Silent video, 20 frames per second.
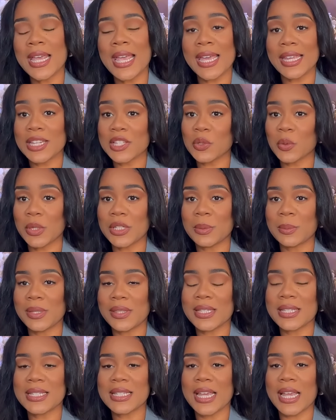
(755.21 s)
and it's going to be
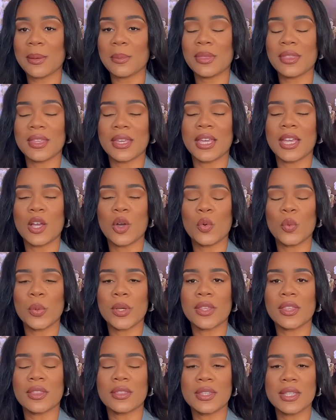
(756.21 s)
the same thing
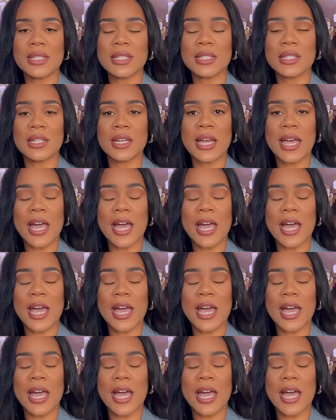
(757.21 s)
with this look.